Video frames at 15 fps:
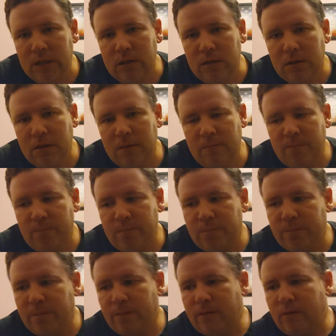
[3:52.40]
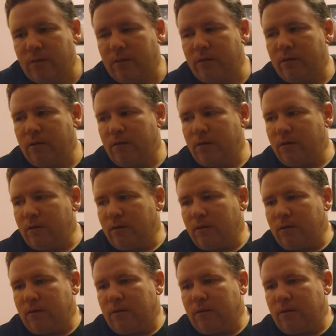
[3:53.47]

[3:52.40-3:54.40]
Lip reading: Nothing is said.